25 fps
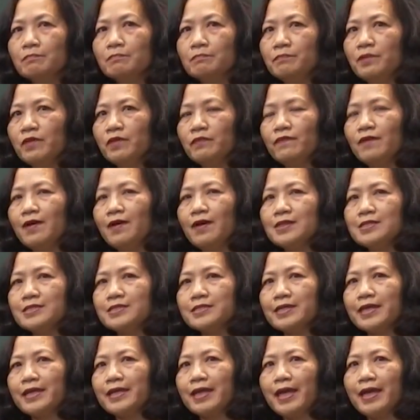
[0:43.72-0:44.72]
Before I
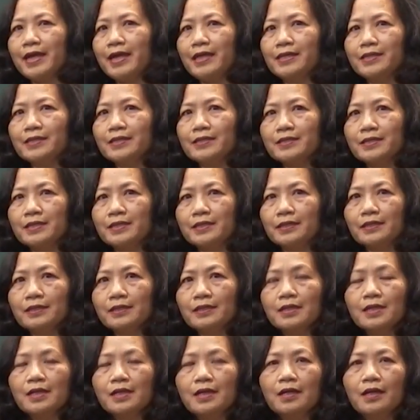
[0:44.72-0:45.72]
say anything,
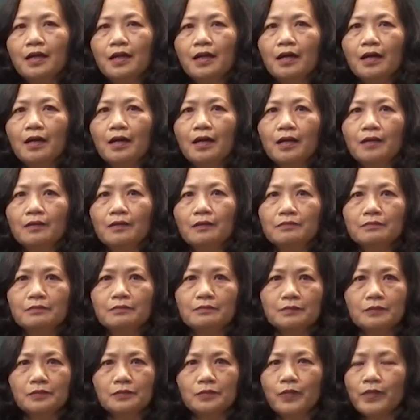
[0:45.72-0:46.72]

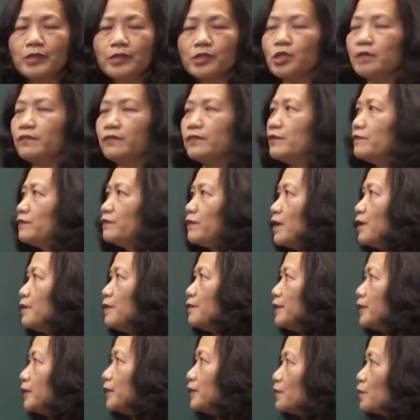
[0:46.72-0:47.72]
which of the
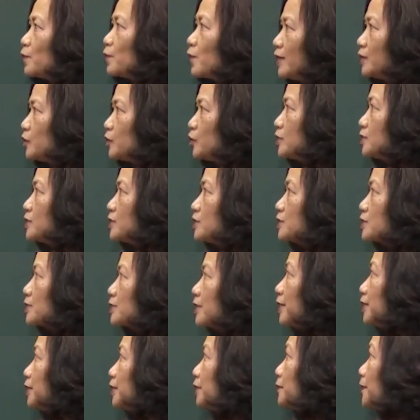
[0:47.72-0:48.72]
following questions
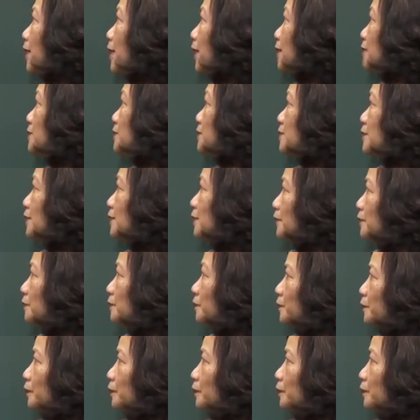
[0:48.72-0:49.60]
can you answer?